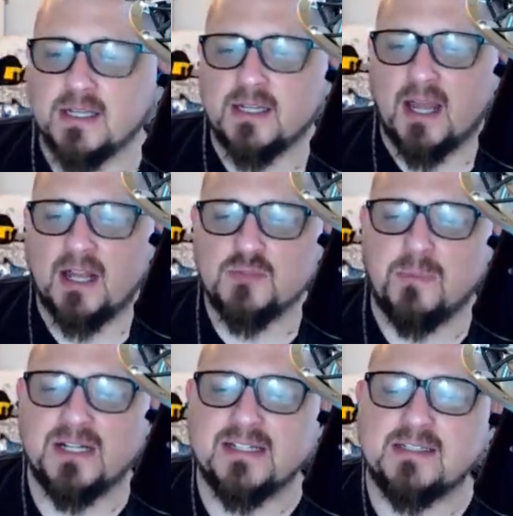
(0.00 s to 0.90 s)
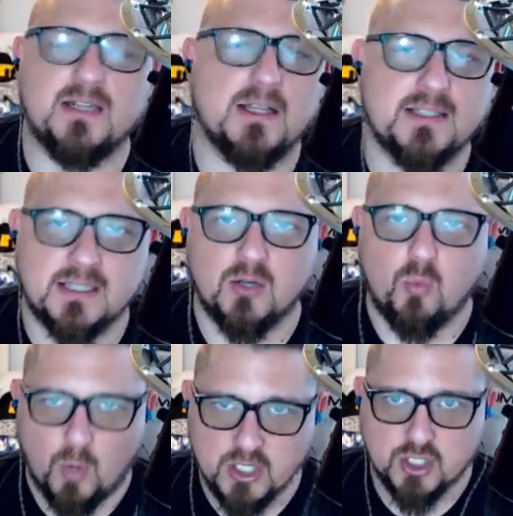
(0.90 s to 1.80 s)
to dodge, but it does still
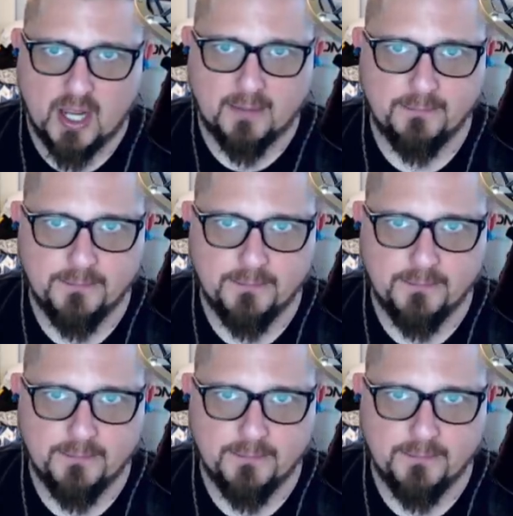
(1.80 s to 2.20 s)
one-shot.